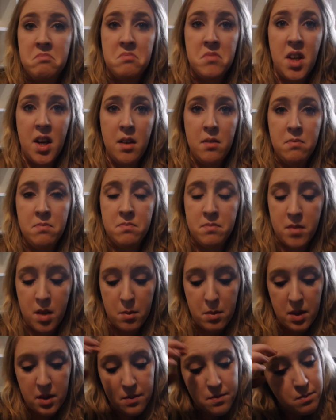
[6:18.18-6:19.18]
yeah I
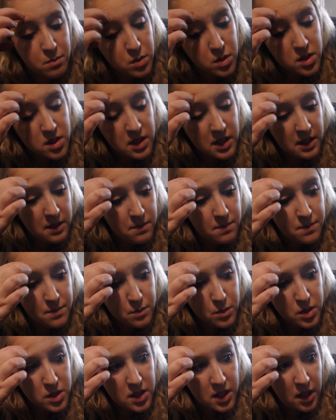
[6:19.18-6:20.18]
mean we'll see
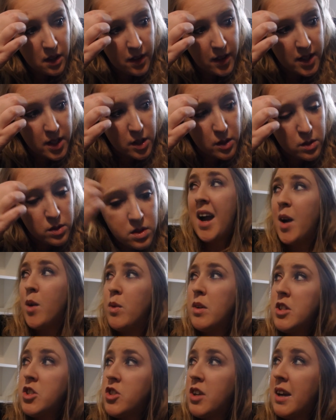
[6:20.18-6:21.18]
we'll see how that goes I
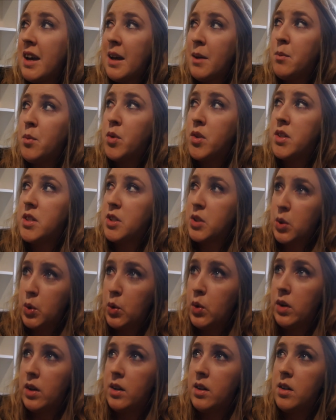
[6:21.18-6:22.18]
wish I had more
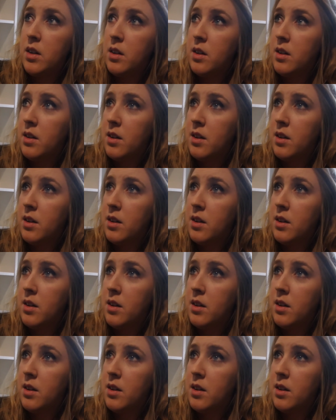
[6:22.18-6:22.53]
decor